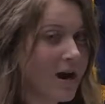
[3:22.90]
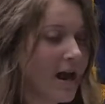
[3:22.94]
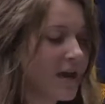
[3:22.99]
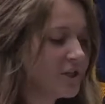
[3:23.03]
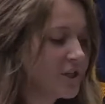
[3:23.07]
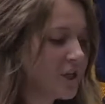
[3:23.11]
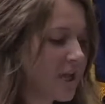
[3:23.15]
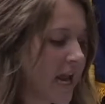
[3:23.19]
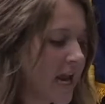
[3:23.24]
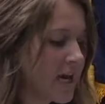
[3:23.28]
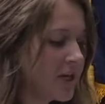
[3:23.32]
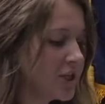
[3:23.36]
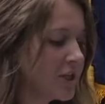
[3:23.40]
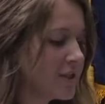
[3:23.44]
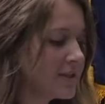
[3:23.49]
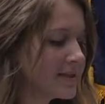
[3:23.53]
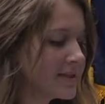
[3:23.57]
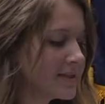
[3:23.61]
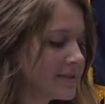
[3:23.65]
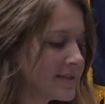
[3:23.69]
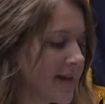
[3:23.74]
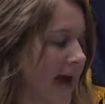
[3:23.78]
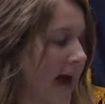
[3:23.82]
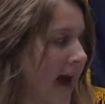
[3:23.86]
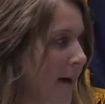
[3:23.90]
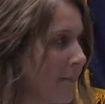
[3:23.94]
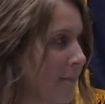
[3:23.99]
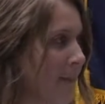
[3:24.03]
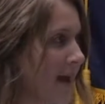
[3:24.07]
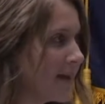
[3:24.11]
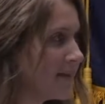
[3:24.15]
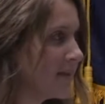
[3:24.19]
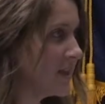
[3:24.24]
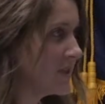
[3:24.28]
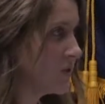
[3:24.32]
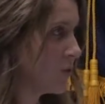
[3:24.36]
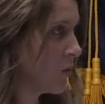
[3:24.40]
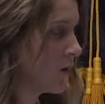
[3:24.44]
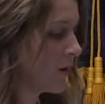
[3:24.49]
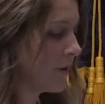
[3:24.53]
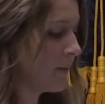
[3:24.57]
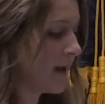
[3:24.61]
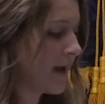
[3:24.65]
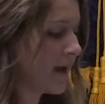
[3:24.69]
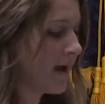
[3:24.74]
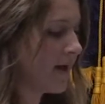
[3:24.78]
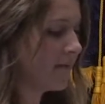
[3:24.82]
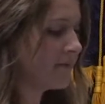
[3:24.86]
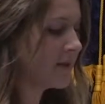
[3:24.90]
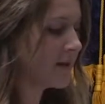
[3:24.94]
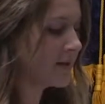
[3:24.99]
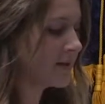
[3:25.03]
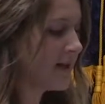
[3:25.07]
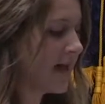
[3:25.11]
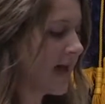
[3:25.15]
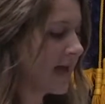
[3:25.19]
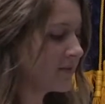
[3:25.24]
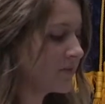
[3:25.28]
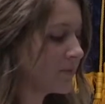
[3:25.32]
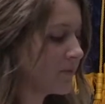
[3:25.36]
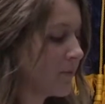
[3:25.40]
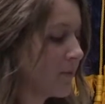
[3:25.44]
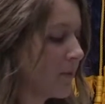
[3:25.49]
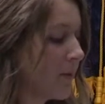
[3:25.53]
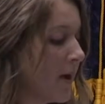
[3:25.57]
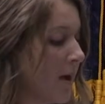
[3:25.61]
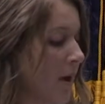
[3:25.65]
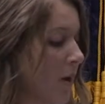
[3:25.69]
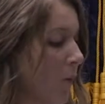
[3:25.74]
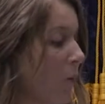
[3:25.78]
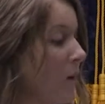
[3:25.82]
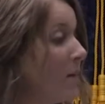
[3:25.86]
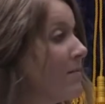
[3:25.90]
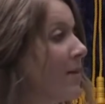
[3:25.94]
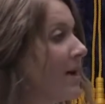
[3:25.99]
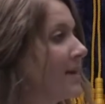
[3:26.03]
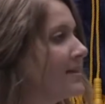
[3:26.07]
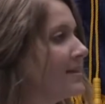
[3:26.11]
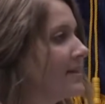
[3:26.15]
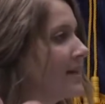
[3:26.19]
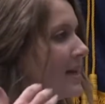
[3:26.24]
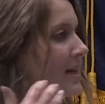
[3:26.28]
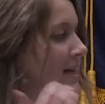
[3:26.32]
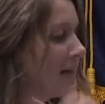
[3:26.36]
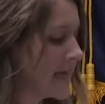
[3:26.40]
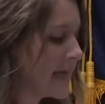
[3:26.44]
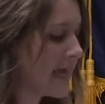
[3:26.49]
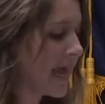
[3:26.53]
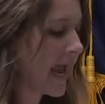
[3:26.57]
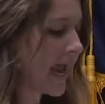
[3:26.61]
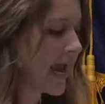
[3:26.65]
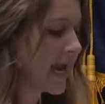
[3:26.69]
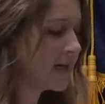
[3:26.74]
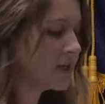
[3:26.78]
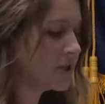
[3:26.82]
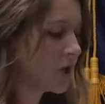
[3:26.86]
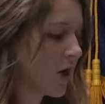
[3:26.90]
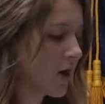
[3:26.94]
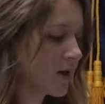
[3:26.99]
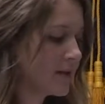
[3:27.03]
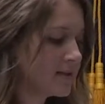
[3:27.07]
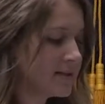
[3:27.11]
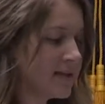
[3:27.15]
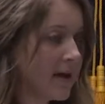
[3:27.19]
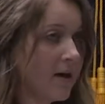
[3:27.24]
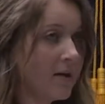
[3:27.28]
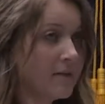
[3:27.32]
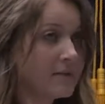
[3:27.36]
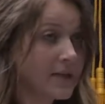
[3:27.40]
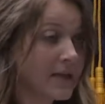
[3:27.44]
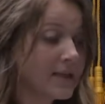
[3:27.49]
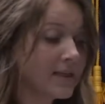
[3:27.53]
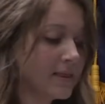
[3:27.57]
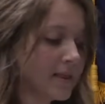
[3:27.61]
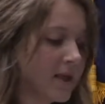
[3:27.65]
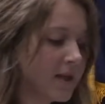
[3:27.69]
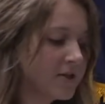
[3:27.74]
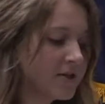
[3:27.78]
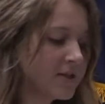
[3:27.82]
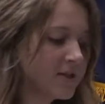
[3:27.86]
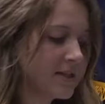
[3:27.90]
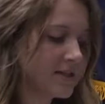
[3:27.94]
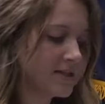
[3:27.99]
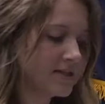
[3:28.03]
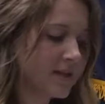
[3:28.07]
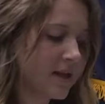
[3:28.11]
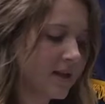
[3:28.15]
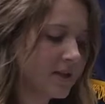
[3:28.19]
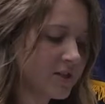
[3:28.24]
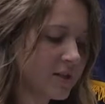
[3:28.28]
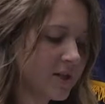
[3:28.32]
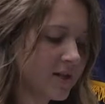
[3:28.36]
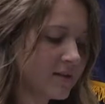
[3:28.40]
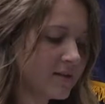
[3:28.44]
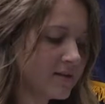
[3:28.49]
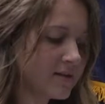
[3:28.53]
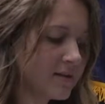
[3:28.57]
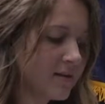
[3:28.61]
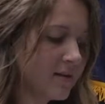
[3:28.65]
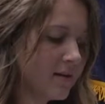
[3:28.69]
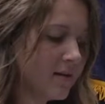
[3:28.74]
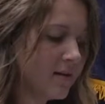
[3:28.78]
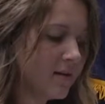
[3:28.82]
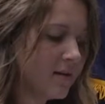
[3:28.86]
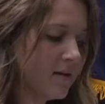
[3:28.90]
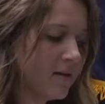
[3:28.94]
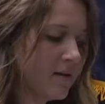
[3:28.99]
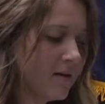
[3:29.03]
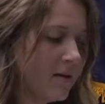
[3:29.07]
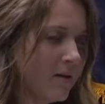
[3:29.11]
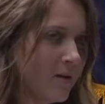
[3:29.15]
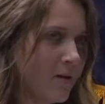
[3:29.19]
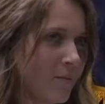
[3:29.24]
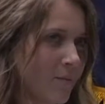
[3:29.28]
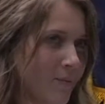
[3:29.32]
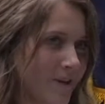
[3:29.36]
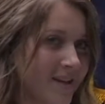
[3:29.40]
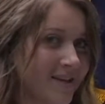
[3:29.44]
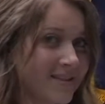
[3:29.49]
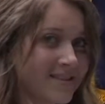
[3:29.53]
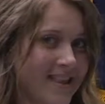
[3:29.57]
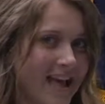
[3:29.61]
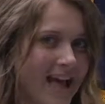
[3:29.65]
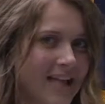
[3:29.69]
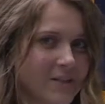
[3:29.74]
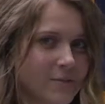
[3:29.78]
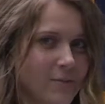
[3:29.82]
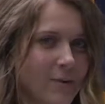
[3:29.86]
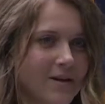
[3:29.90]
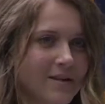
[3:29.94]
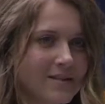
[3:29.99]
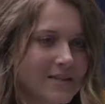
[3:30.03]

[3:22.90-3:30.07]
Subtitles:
education stop at the doorway of the classroom. We must engage ourselves in lunch discussions, because that's where